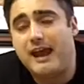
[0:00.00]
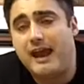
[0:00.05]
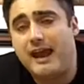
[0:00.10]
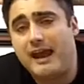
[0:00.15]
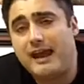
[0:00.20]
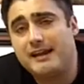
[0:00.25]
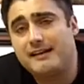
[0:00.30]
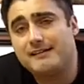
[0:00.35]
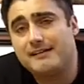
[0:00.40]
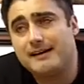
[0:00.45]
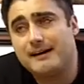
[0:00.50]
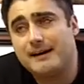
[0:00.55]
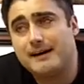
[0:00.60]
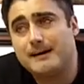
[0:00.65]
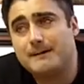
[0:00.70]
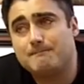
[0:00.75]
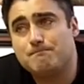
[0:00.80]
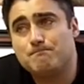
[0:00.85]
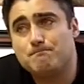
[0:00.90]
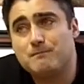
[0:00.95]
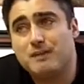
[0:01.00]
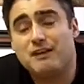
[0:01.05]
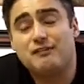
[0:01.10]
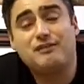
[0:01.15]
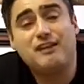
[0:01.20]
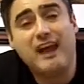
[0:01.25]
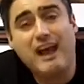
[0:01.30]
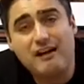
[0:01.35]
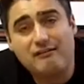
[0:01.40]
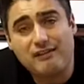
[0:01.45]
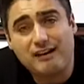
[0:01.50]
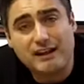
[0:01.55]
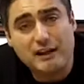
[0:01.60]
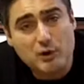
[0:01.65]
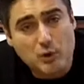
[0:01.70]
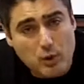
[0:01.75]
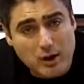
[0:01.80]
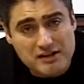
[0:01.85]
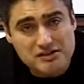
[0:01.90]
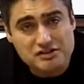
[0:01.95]
And if you have any
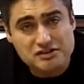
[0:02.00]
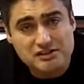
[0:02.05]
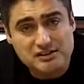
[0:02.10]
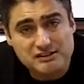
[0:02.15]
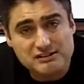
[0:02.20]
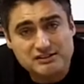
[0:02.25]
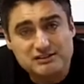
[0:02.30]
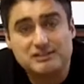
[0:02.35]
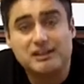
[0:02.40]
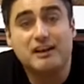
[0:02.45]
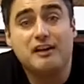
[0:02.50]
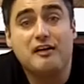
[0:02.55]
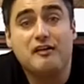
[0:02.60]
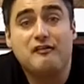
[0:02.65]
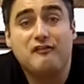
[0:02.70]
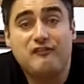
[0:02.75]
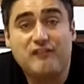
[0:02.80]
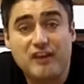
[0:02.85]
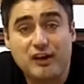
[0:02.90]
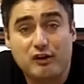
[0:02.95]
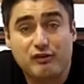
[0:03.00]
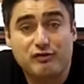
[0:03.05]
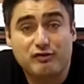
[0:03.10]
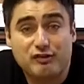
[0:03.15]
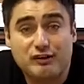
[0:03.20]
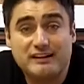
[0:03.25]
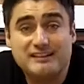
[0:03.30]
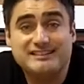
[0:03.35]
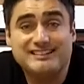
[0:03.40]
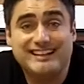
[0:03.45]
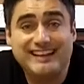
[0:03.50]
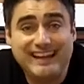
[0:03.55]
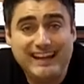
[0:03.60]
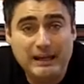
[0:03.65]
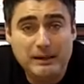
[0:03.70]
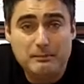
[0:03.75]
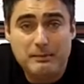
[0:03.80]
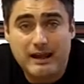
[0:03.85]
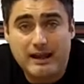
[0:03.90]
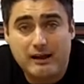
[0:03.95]
questions, feel free to
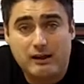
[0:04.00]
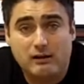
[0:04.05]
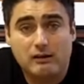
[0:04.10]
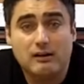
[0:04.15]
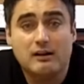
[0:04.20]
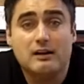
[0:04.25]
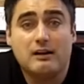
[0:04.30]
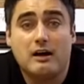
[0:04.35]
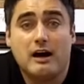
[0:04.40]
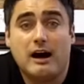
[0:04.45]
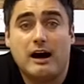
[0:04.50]
email.